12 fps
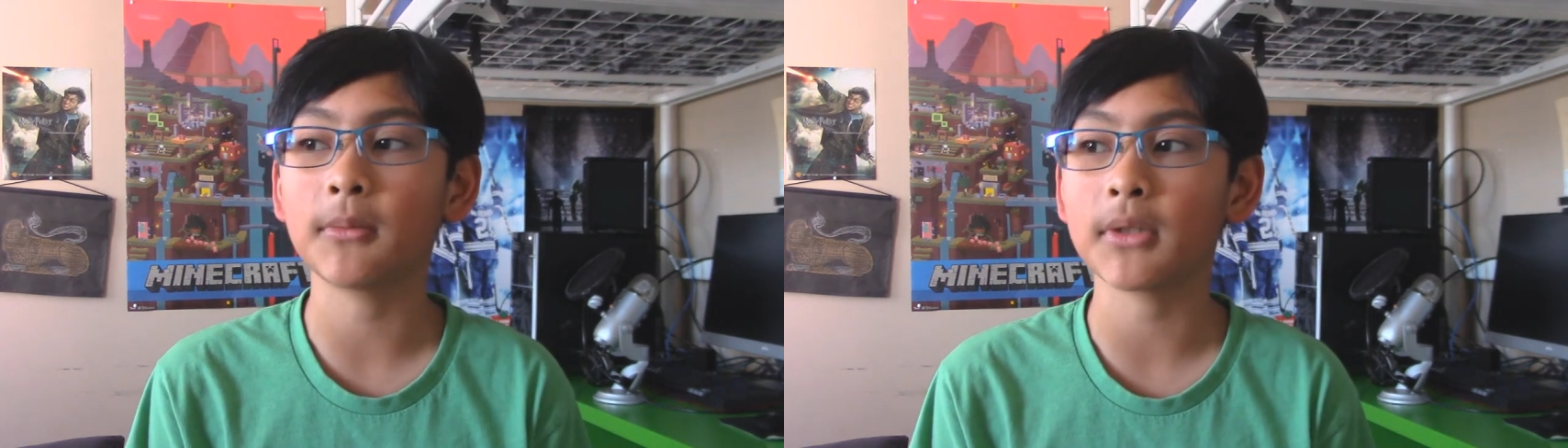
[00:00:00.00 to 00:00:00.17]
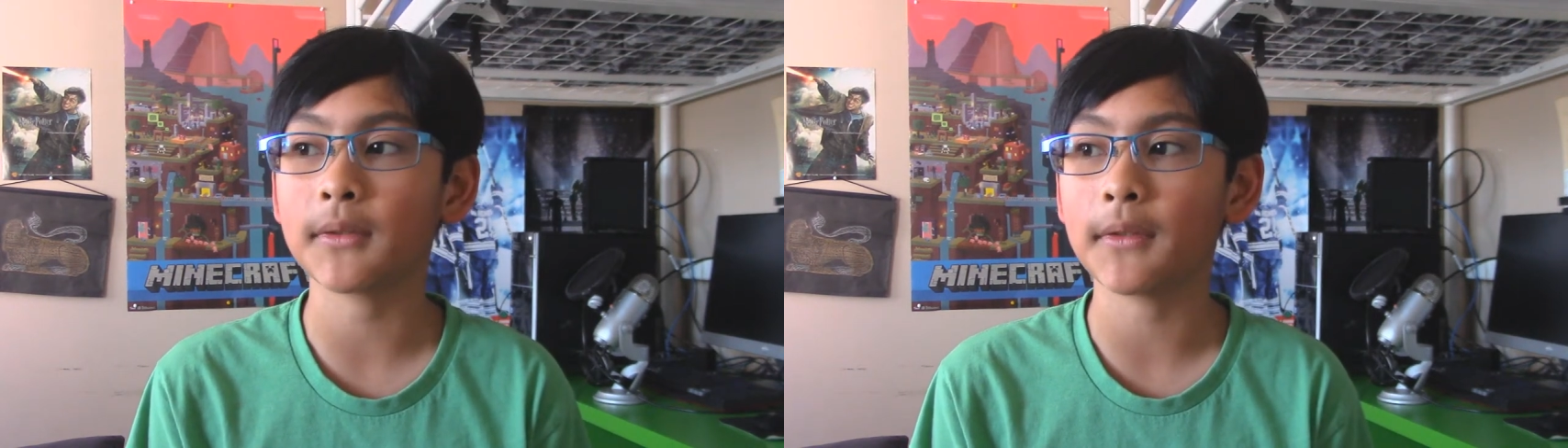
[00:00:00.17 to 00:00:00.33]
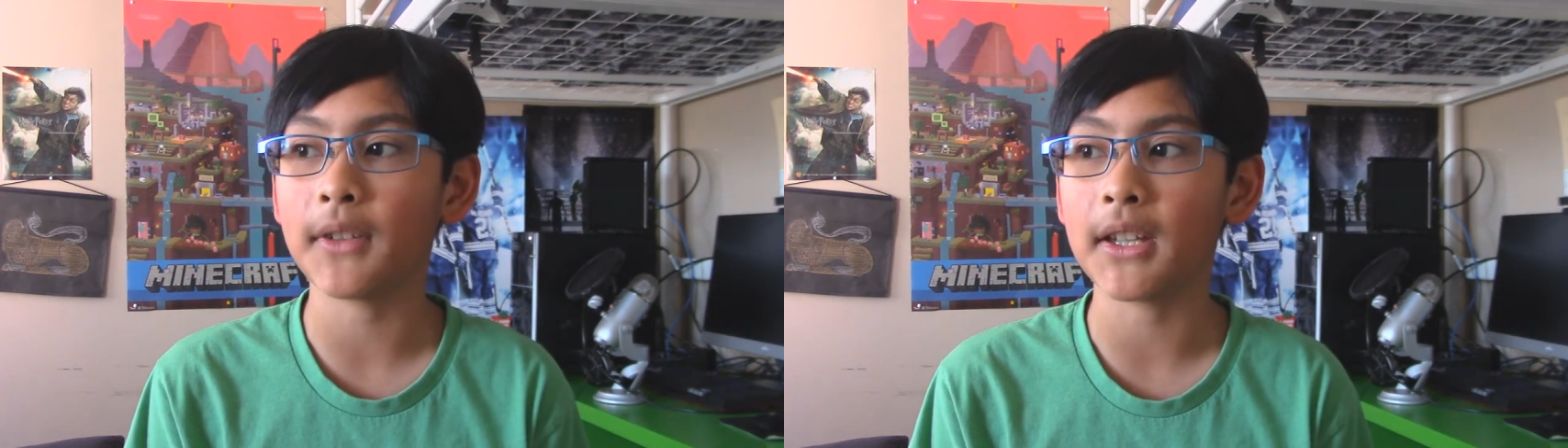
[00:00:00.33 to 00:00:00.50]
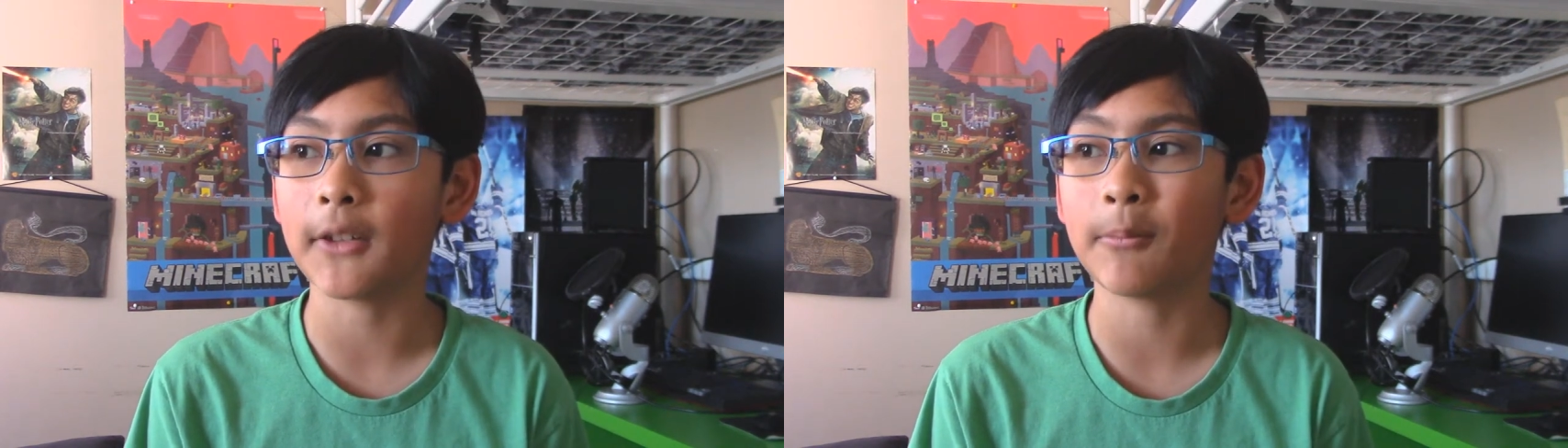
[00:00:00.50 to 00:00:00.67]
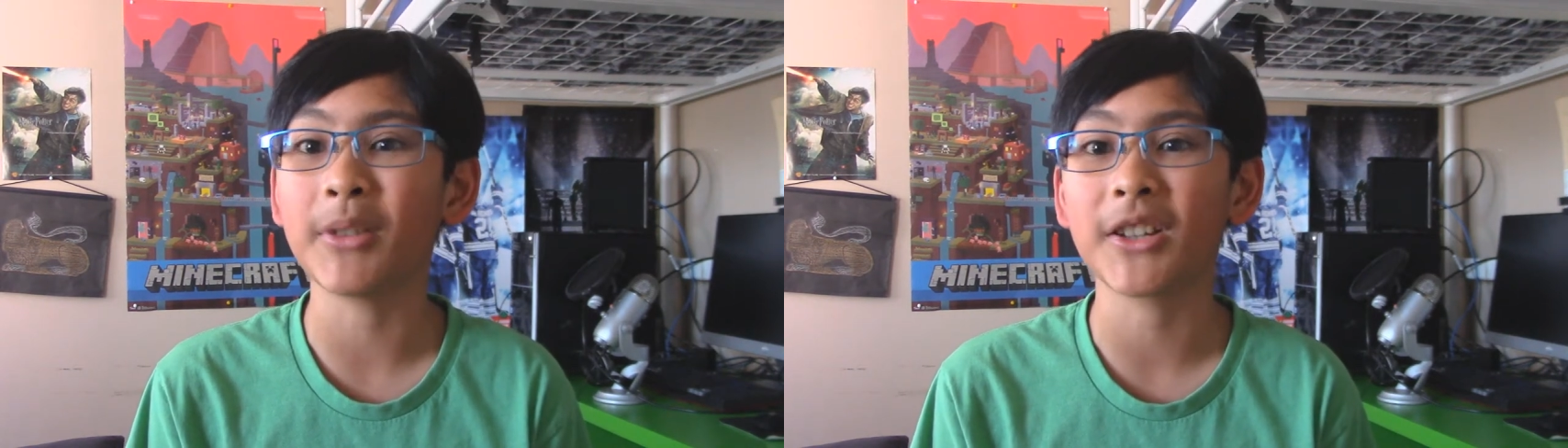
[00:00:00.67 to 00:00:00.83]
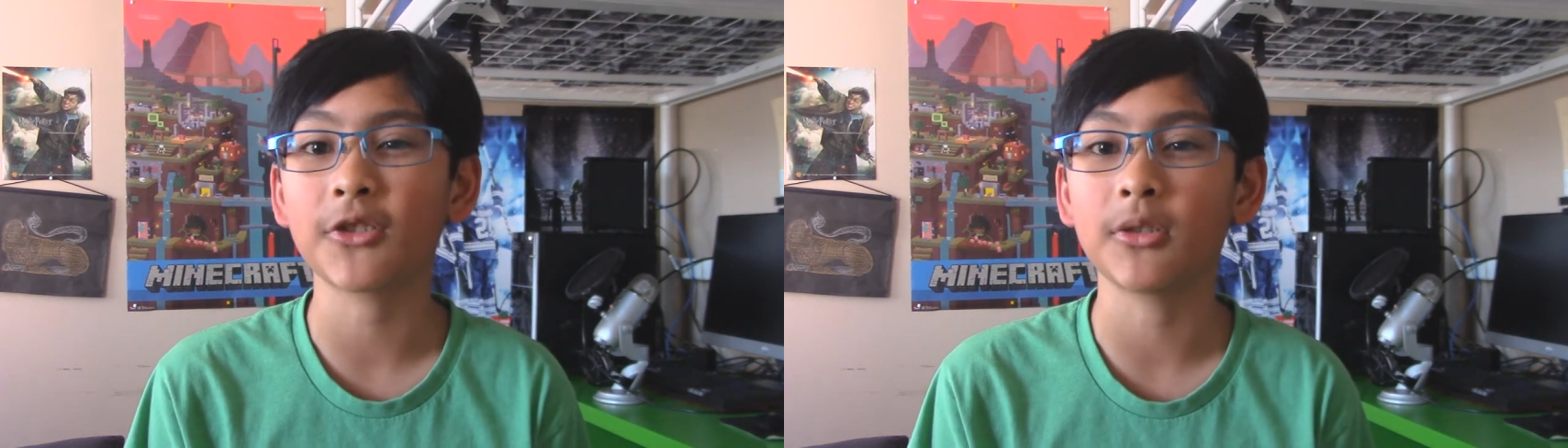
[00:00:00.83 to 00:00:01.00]
much of a fan of
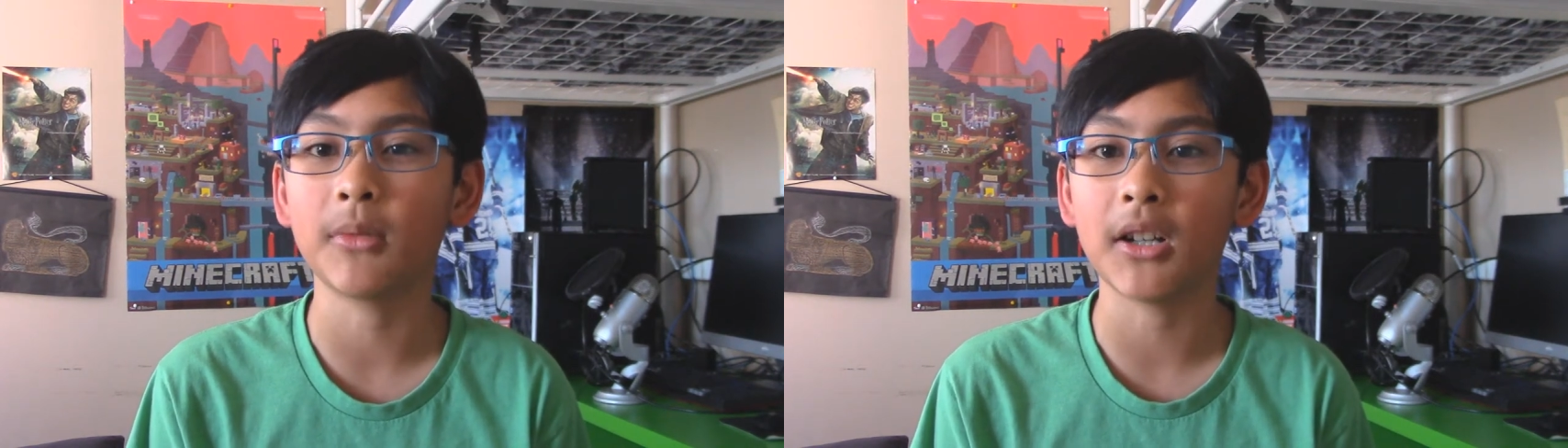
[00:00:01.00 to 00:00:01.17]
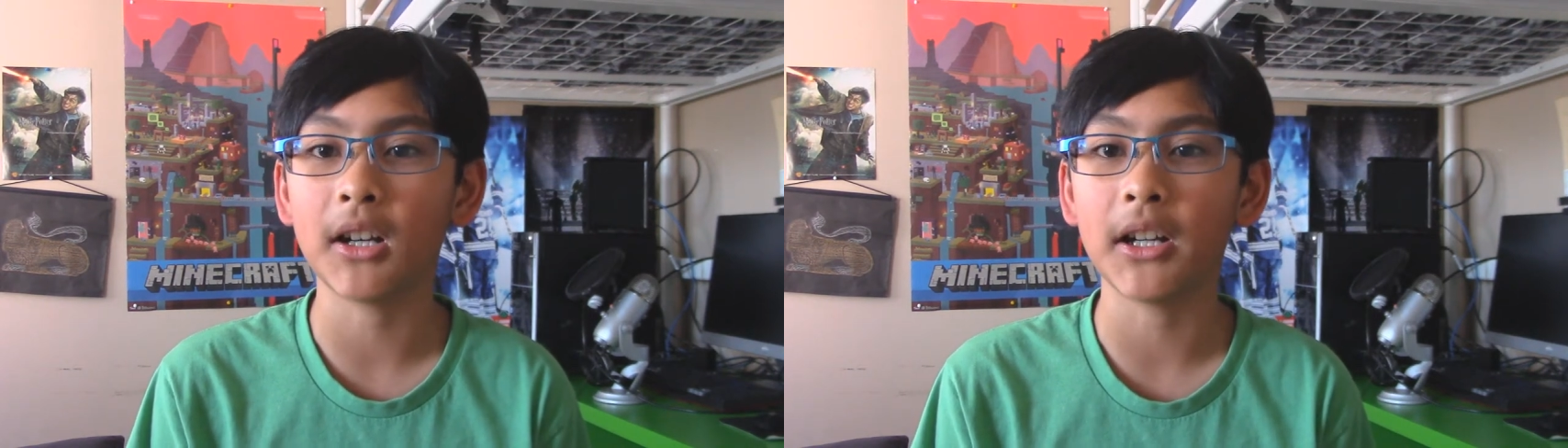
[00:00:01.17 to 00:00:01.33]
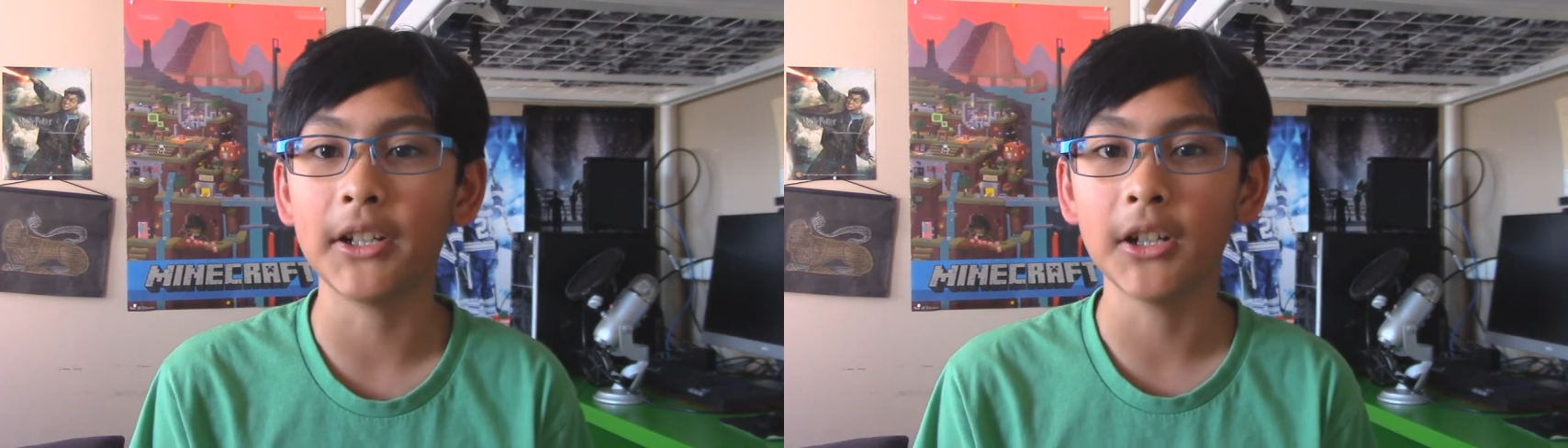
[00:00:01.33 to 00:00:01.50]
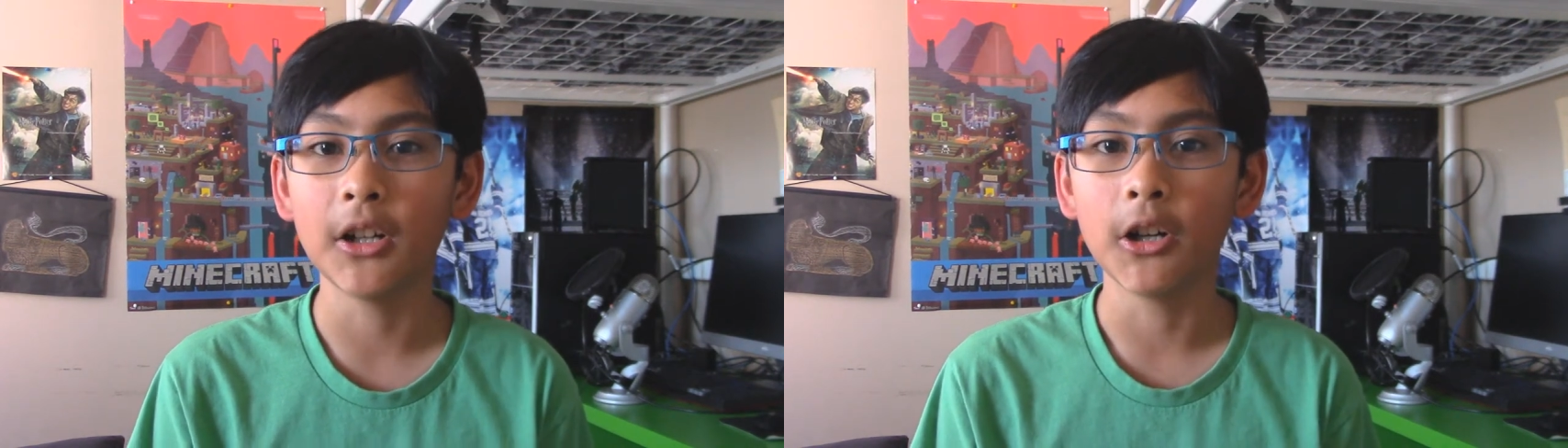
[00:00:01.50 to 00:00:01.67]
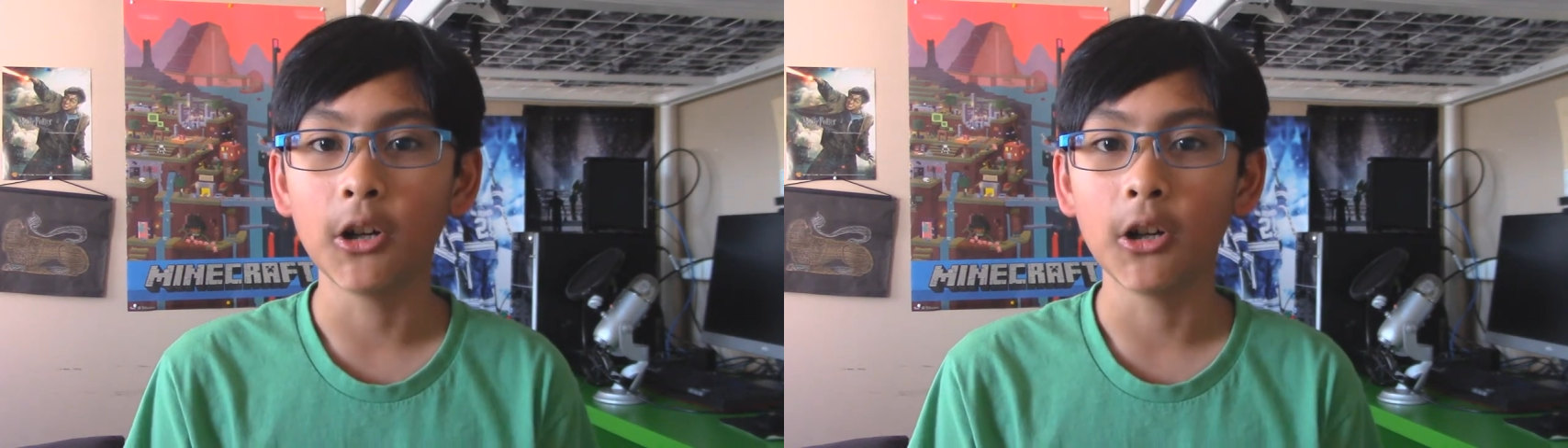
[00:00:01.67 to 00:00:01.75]
Pixelmon